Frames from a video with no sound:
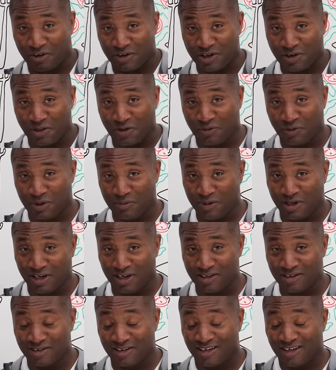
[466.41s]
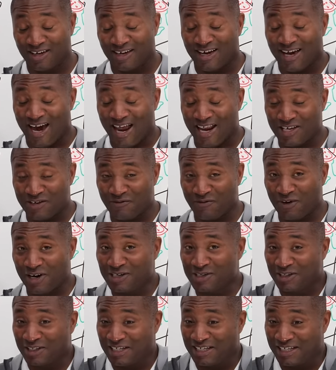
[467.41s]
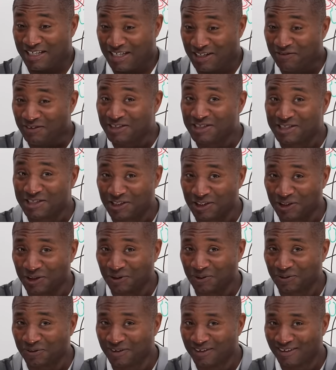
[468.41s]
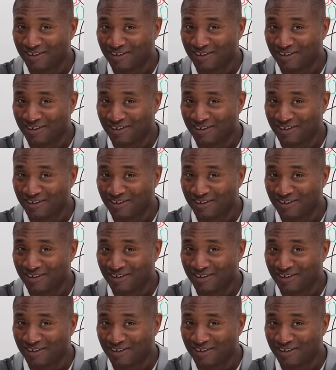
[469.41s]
for another 3 minutes, and it's freshly given to you.